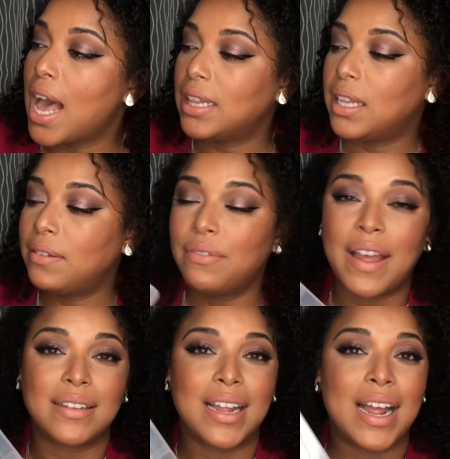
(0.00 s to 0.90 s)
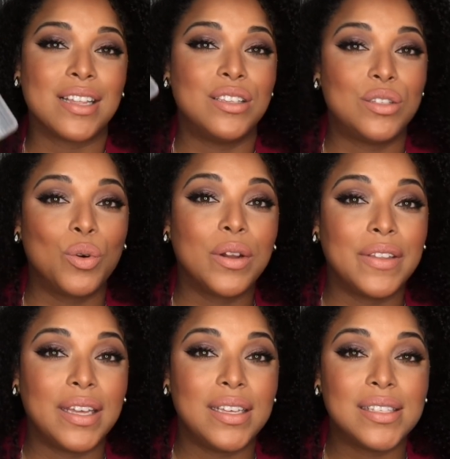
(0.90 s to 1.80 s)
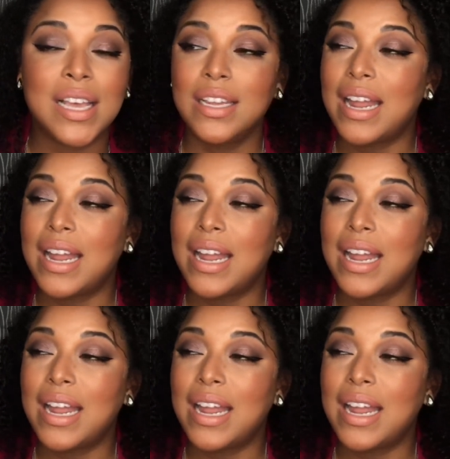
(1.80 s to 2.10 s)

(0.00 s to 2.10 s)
I love the fact that I can store these.